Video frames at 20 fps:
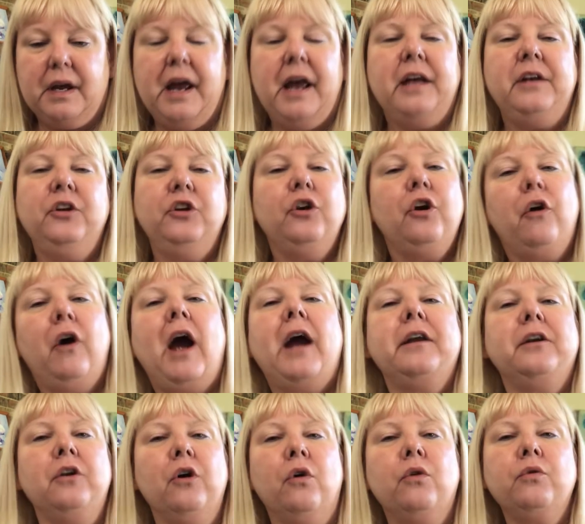and you know i
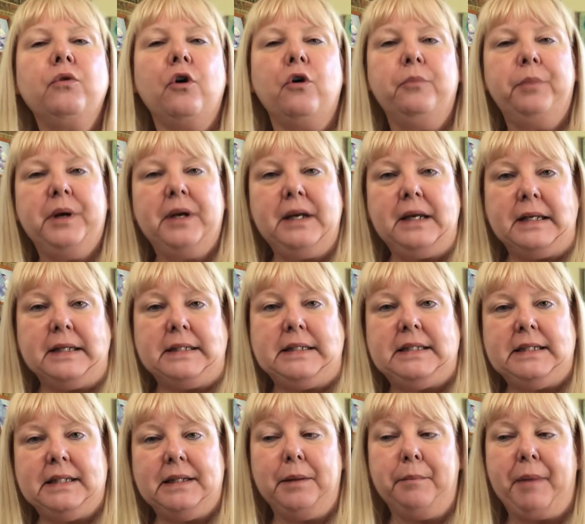know nobody can
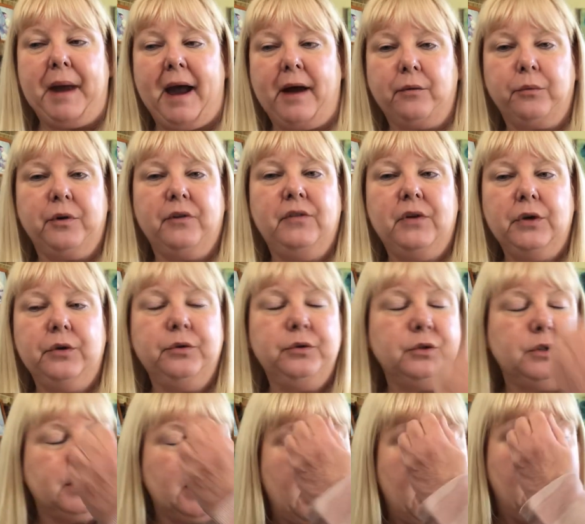see the bad
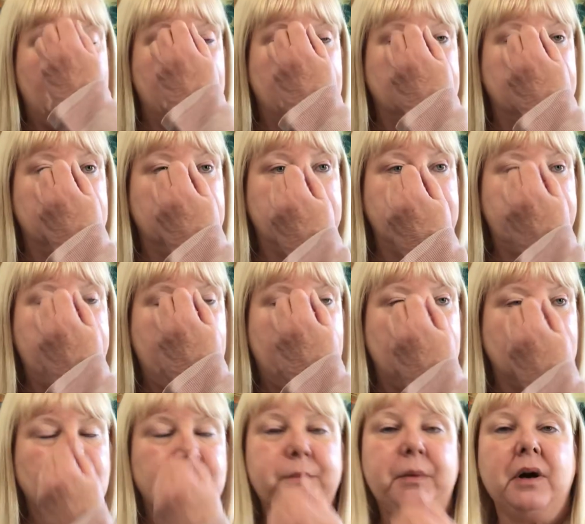reviews on
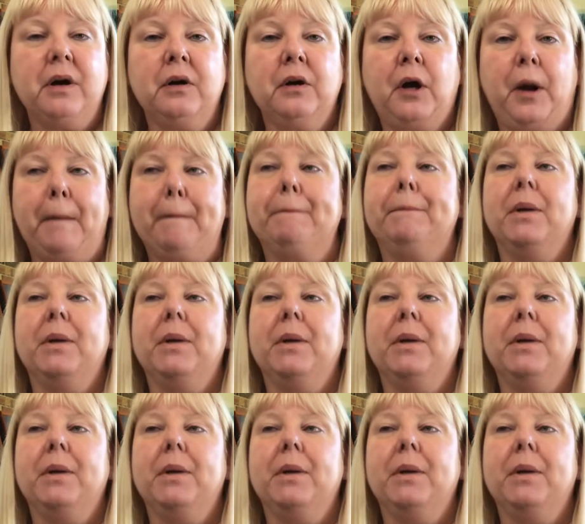poshmark